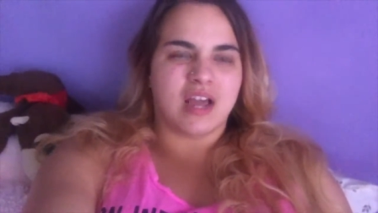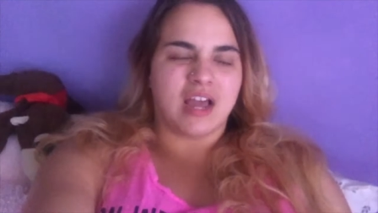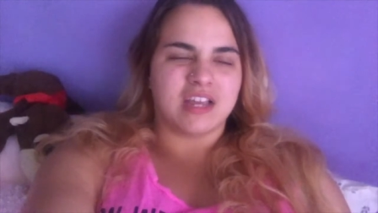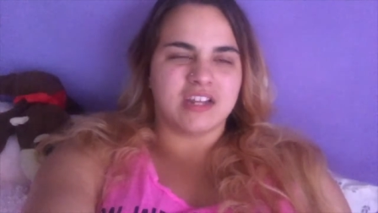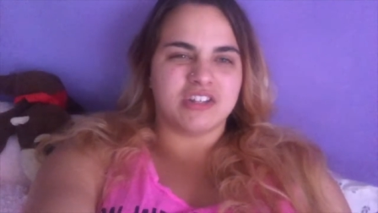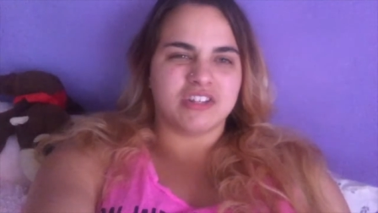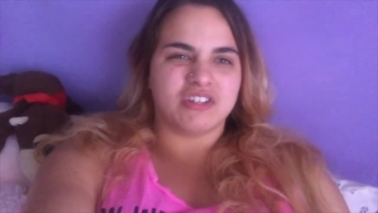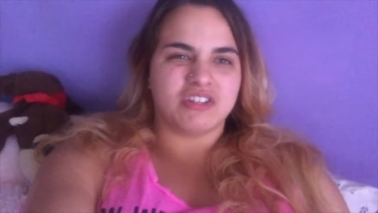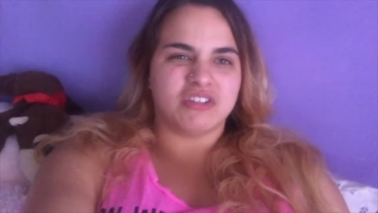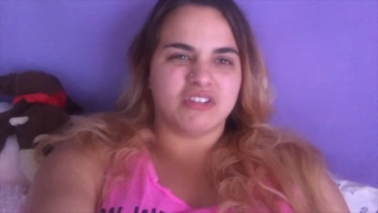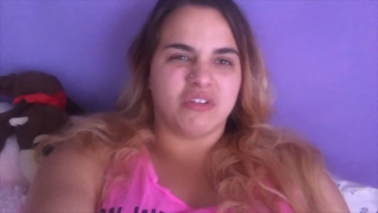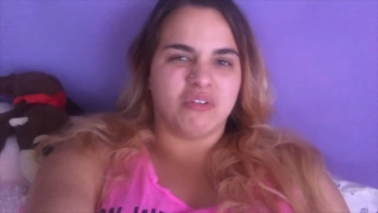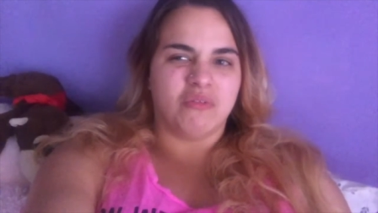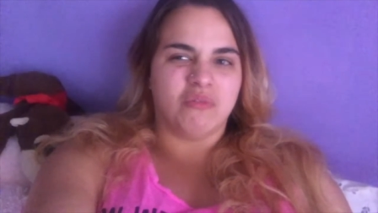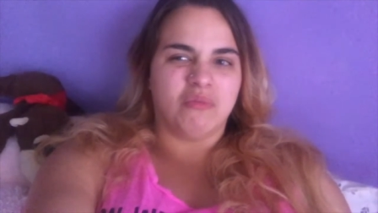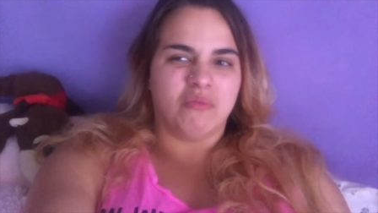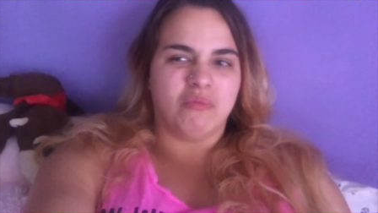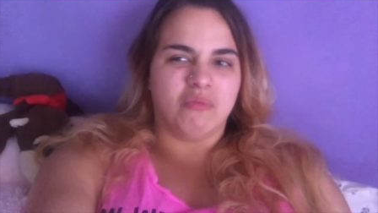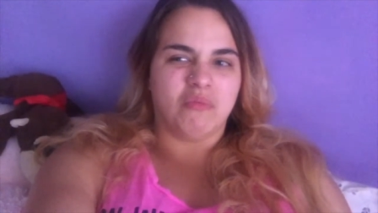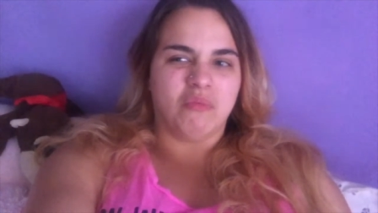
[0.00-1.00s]
I just
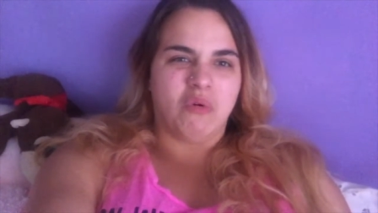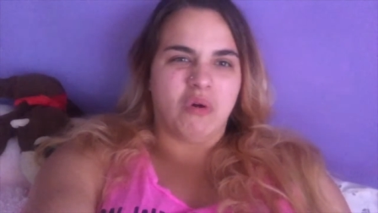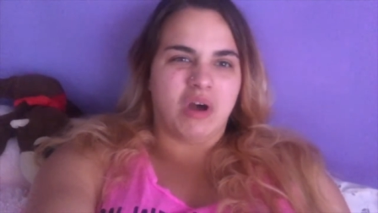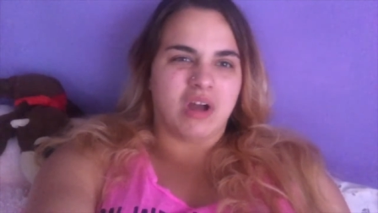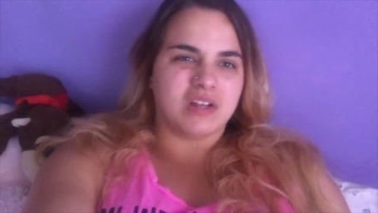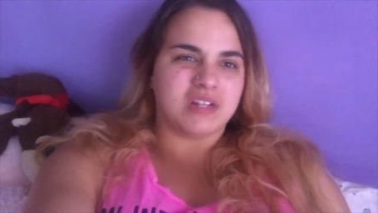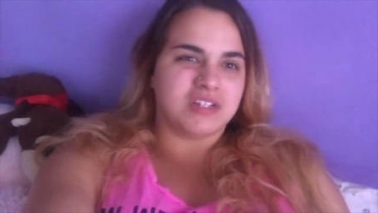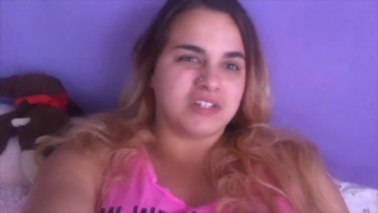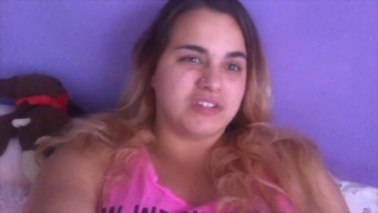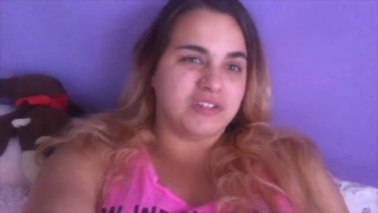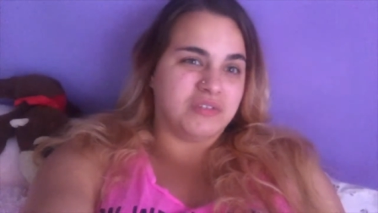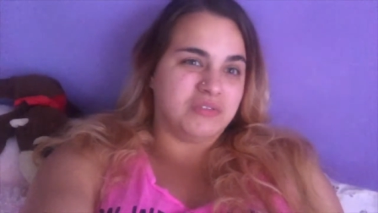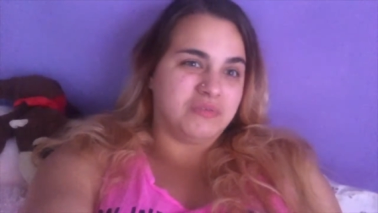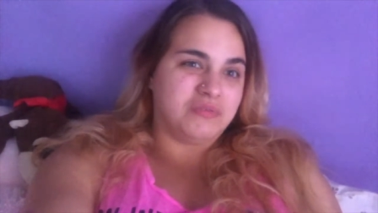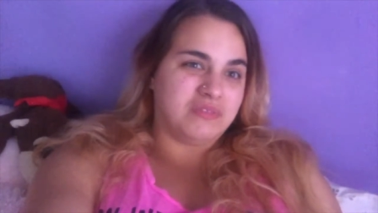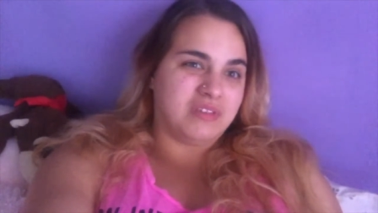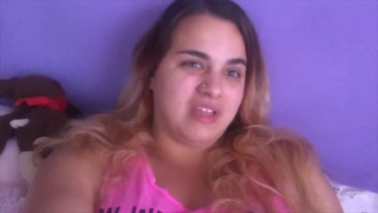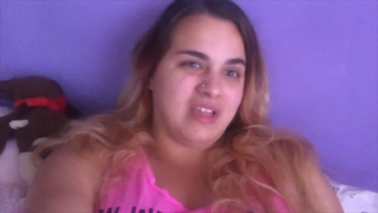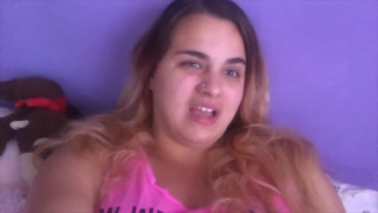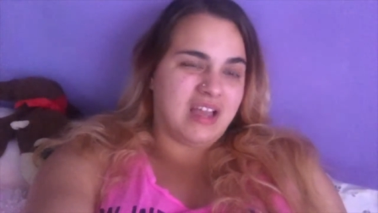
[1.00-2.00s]
don't want to,
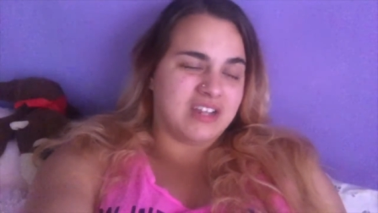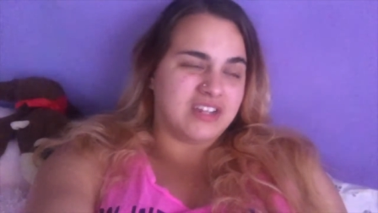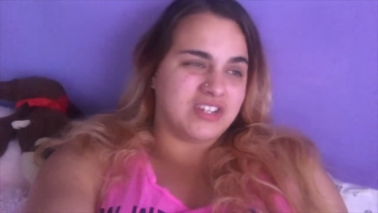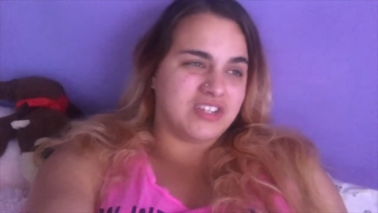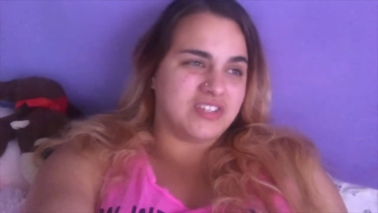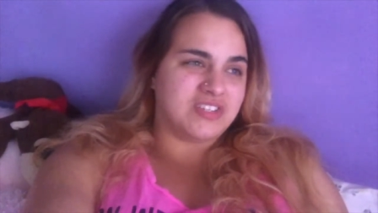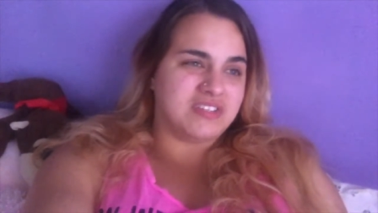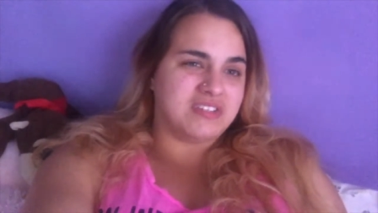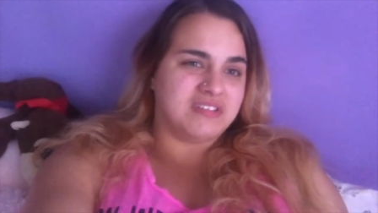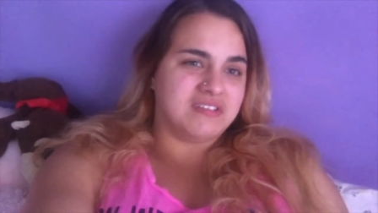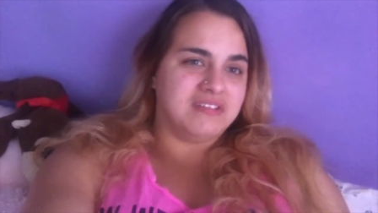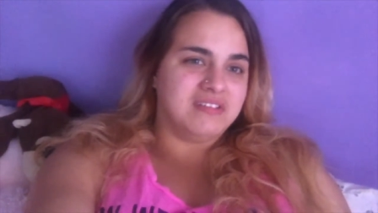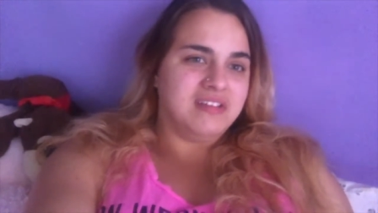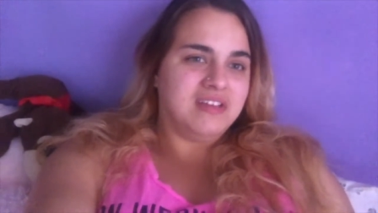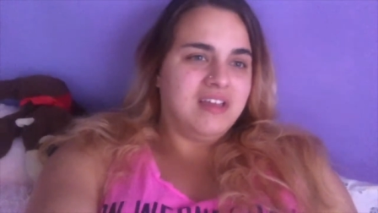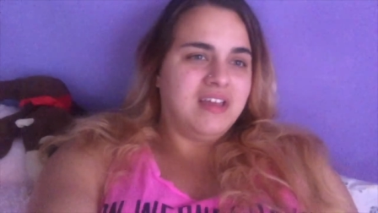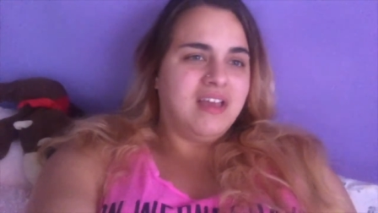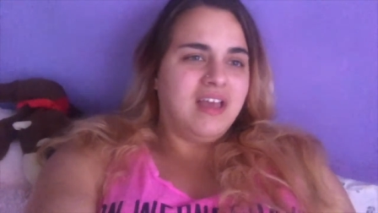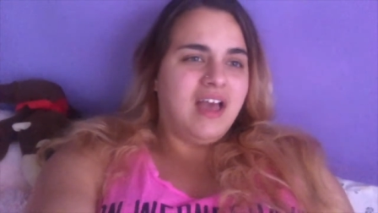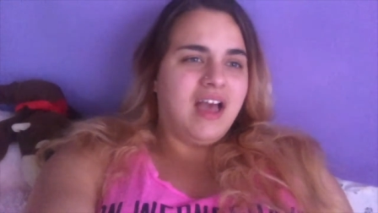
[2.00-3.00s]
like, I just,
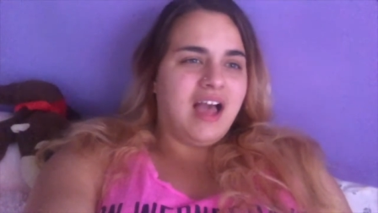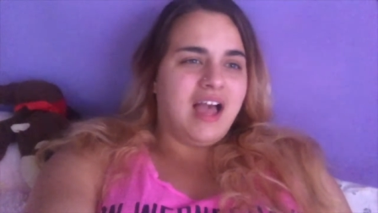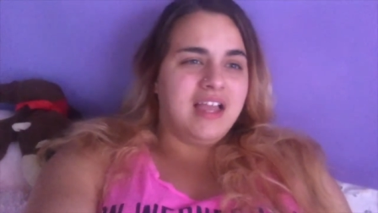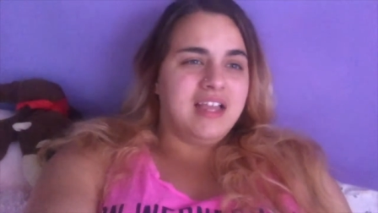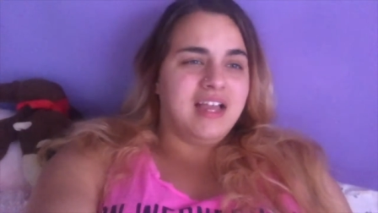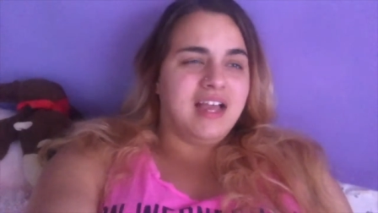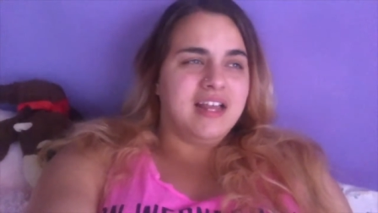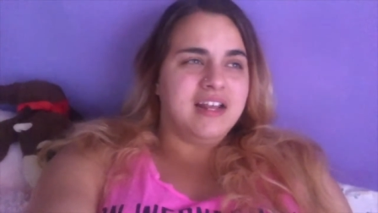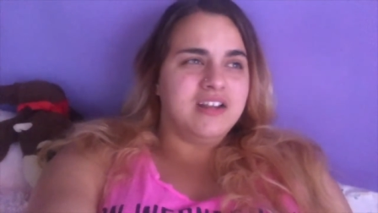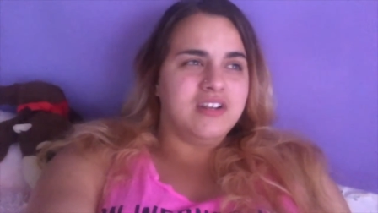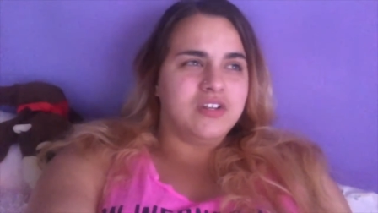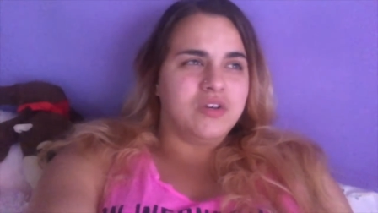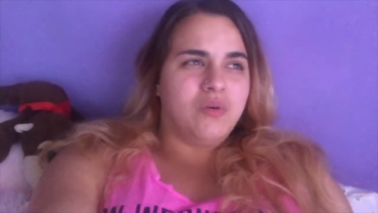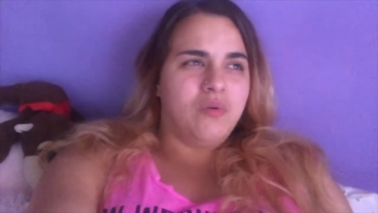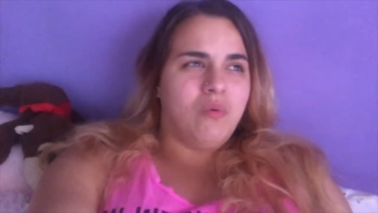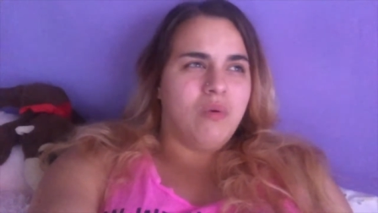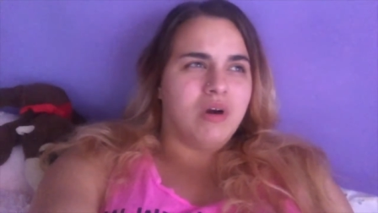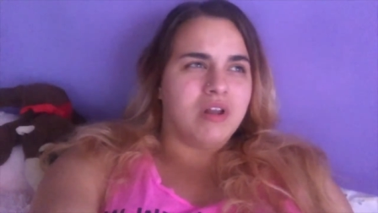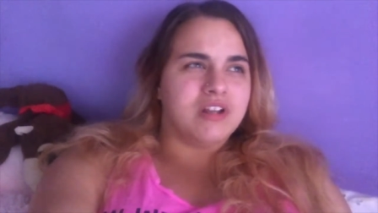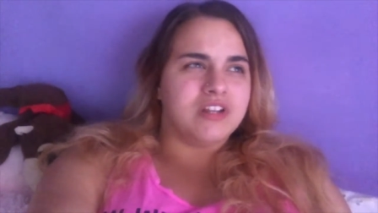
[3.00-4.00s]
I kind of
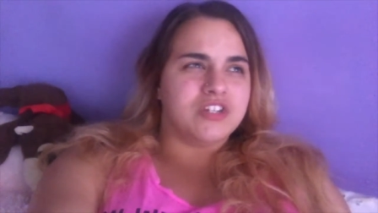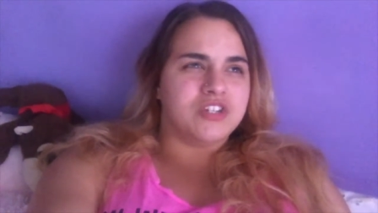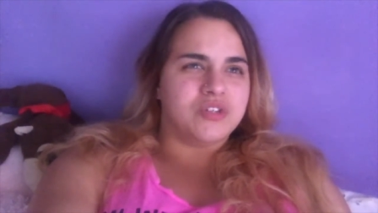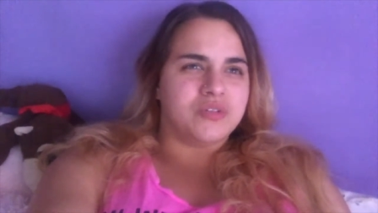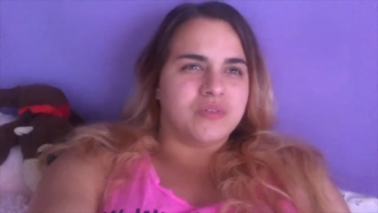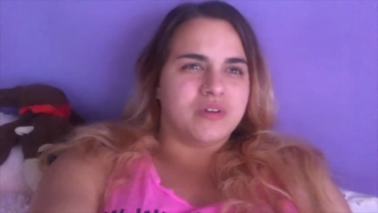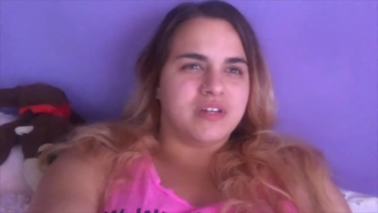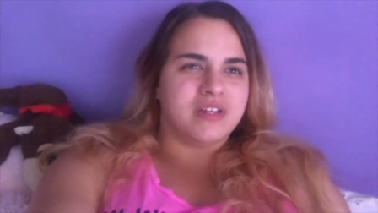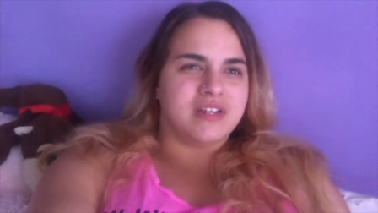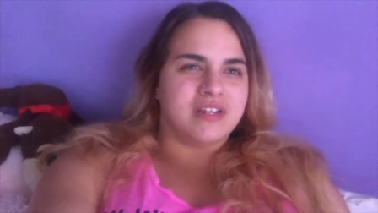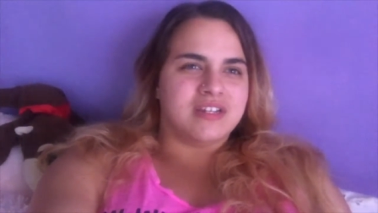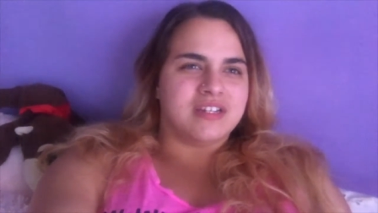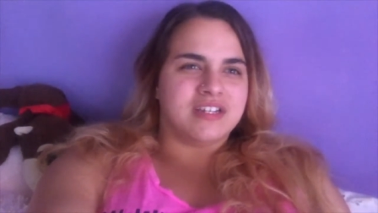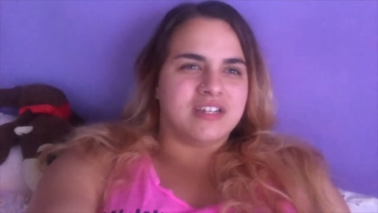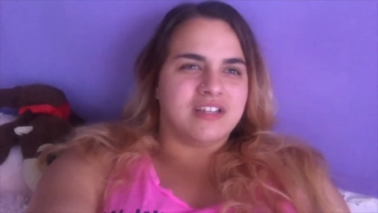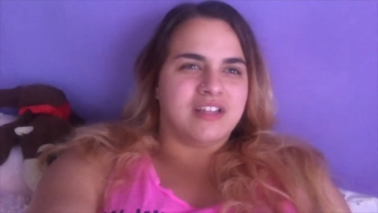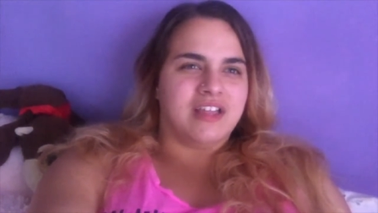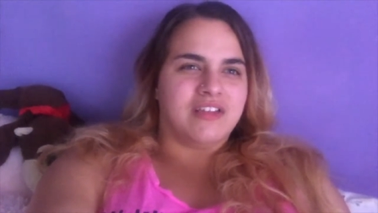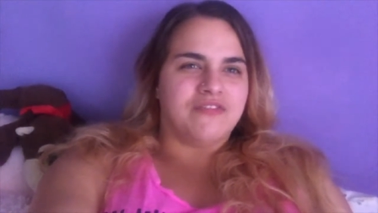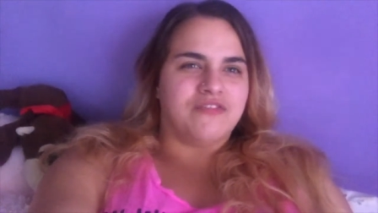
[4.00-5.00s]
don't want to do it
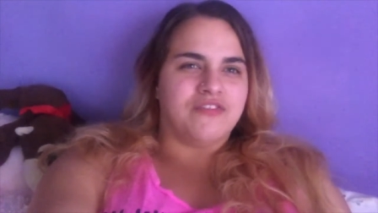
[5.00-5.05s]
until I